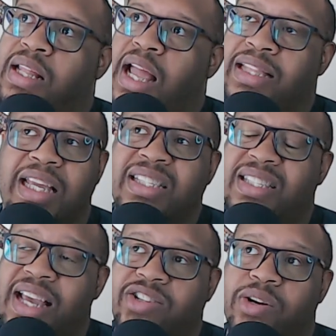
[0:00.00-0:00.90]
I think
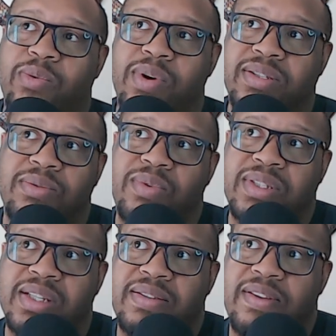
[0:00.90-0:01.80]
Cedric Wilson
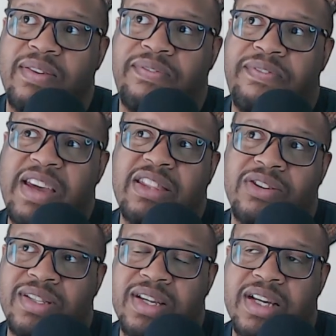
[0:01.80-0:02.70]
was a 5th
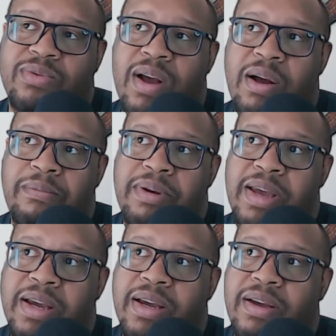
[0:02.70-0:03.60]
or 6th round
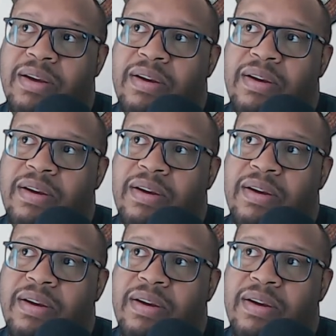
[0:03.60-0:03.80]
pick.